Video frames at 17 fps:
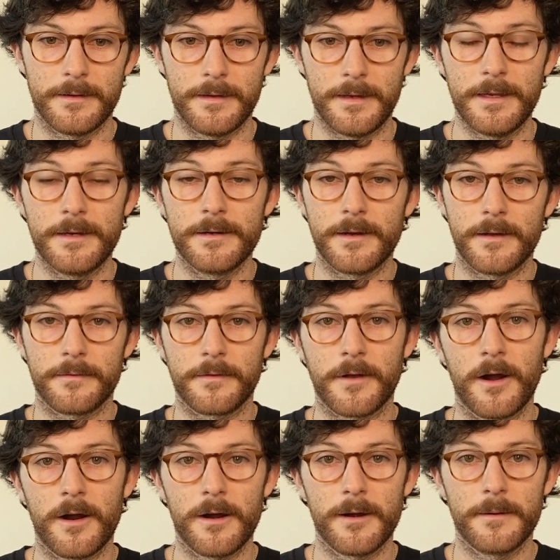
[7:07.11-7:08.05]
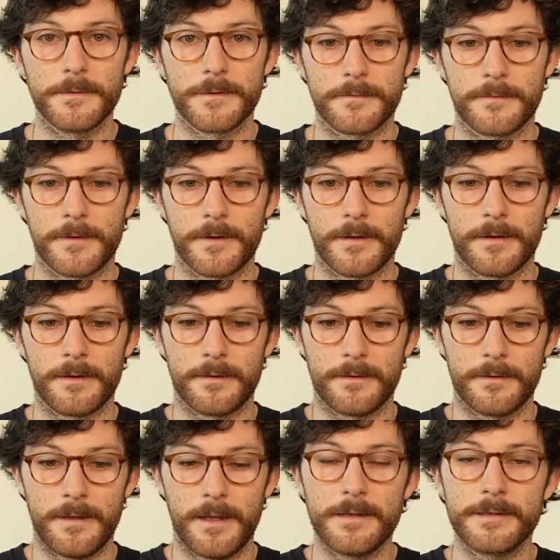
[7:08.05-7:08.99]
eat enough carbs
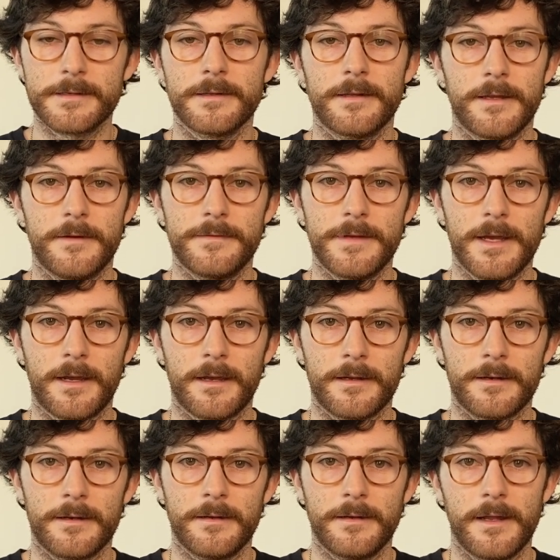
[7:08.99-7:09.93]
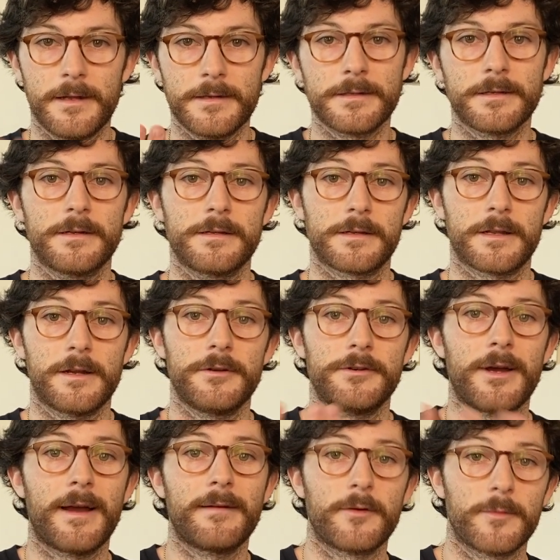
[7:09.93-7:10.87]
for the insulin that you've taken, the insulin is going to
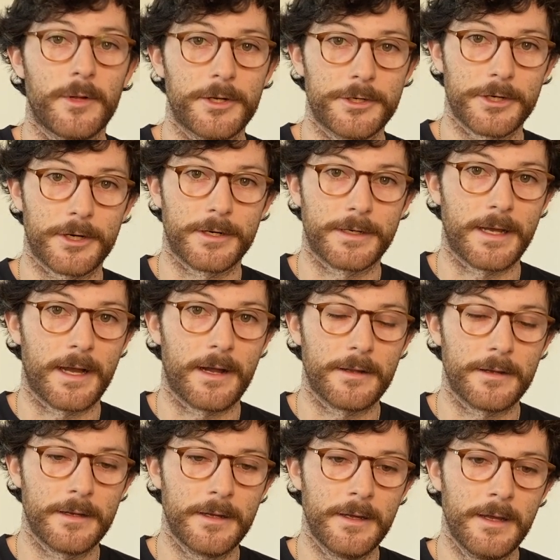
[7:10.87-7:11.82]
drive your blood sugar down